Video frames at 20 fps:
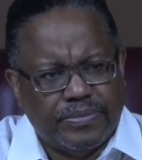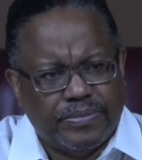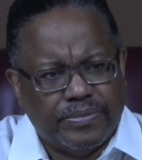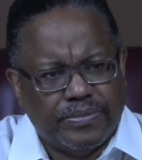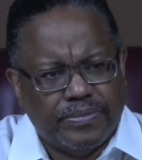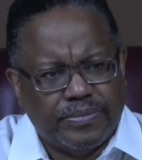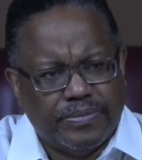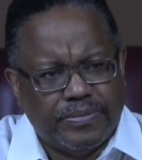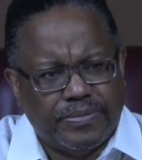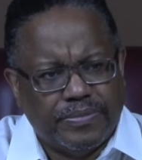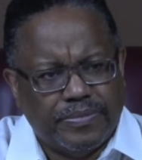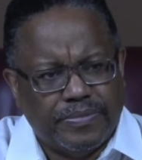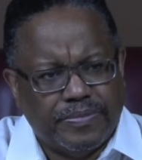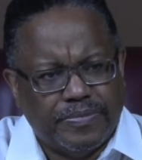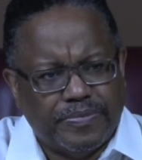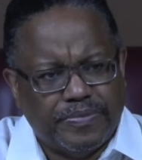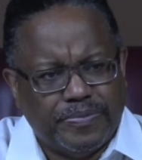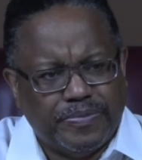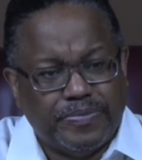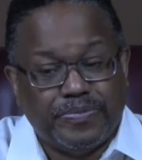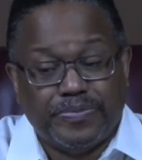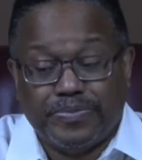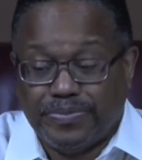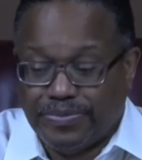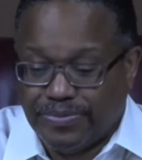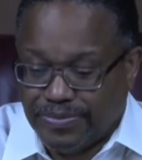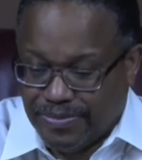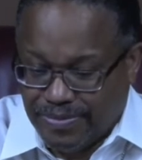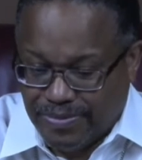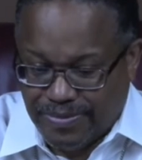around that time, 72,
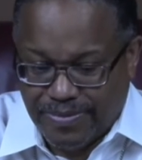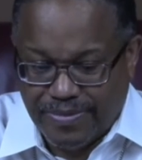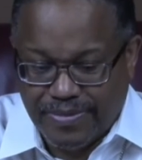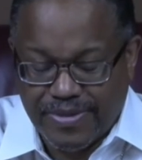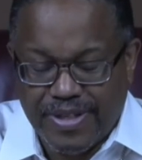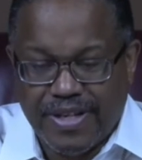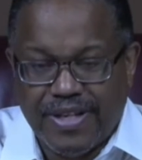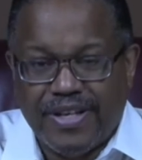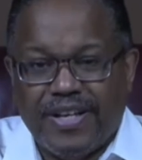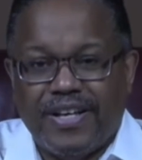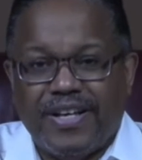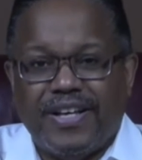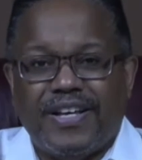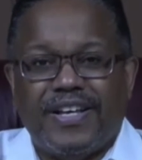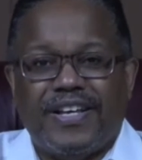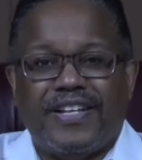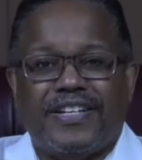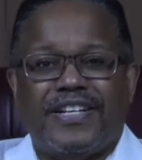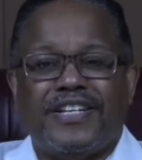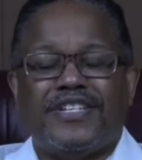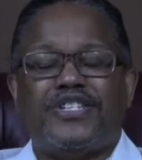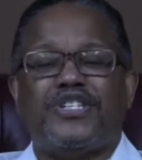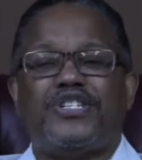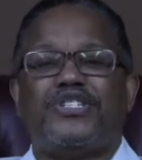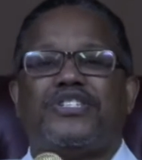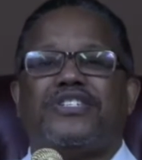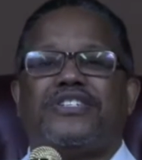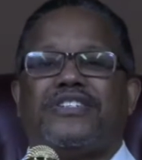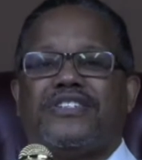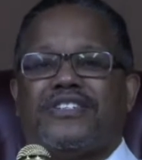73. Yeah, around 72, 73. This
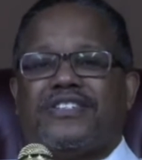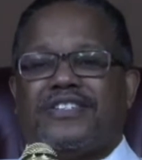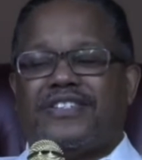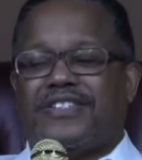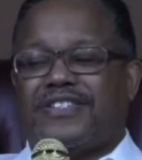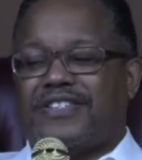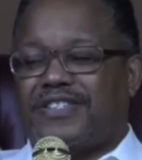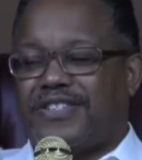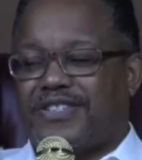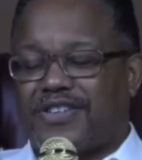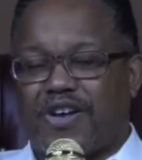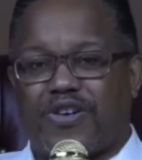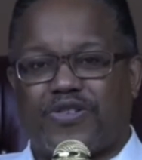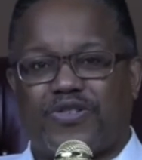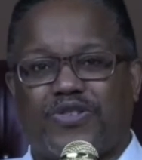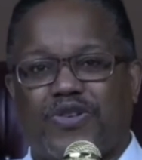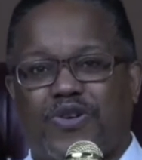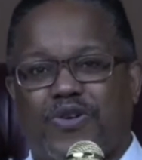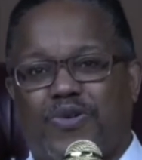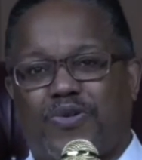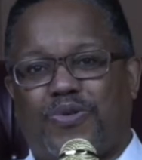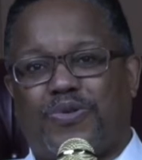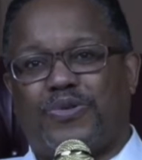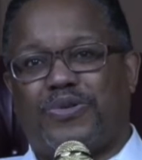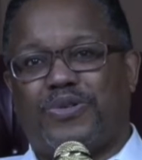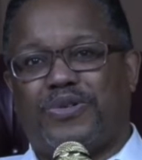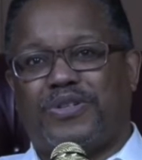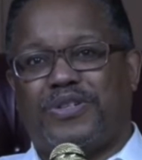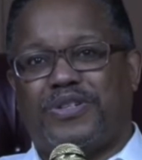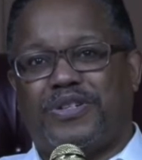is the this is also
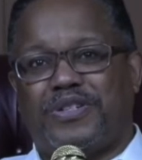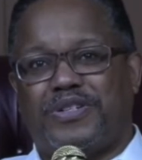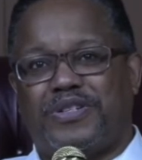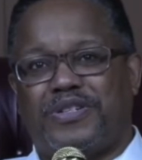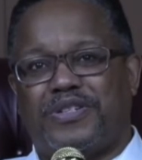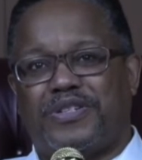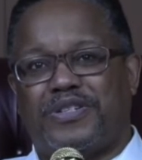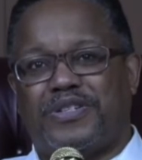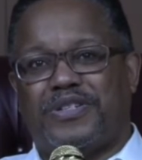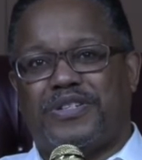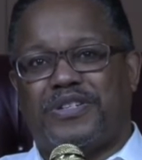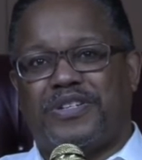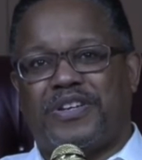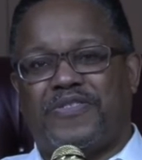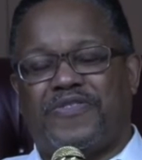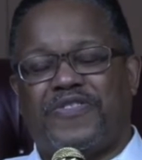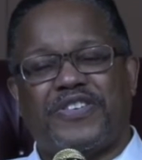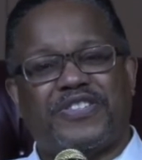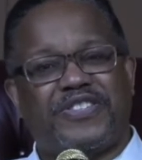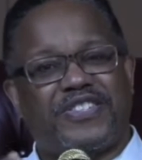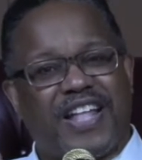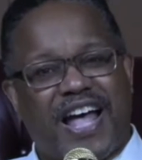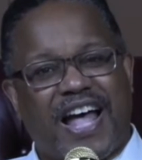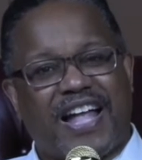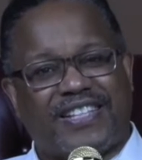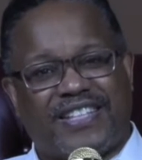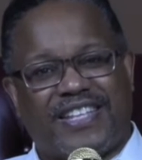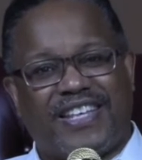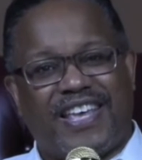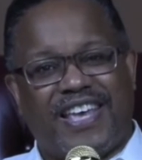the the if it's
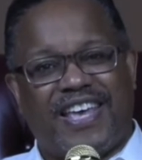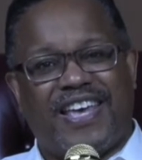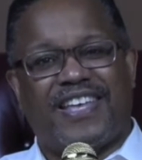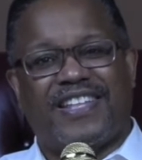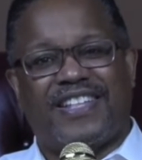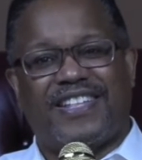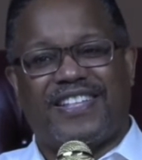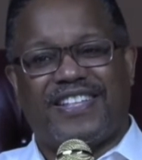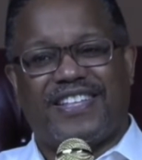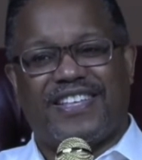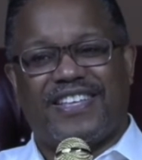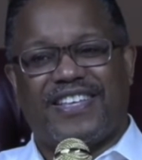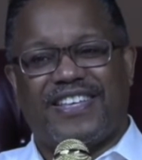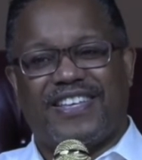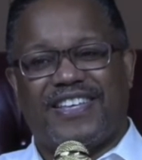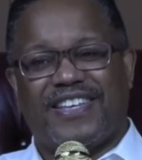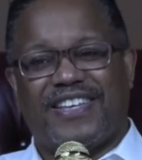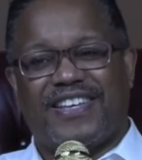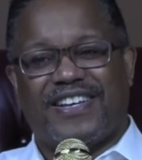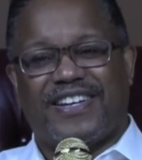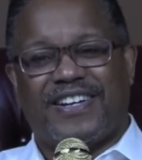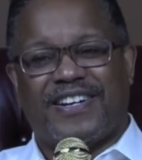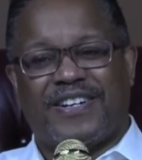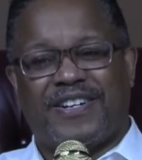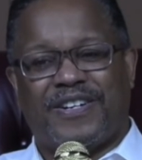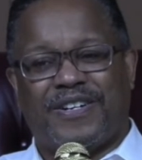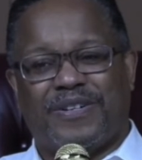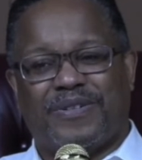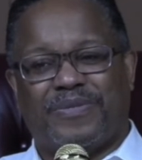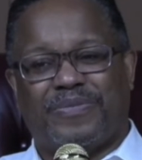not the end,
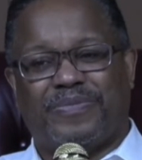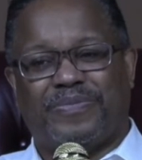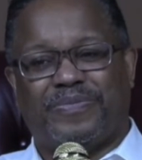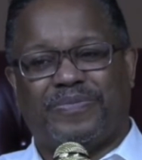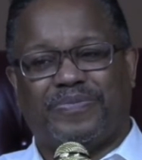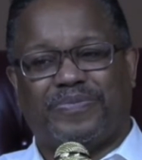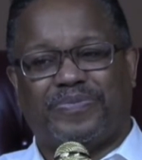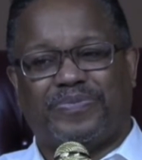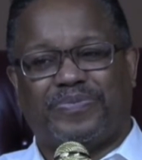um,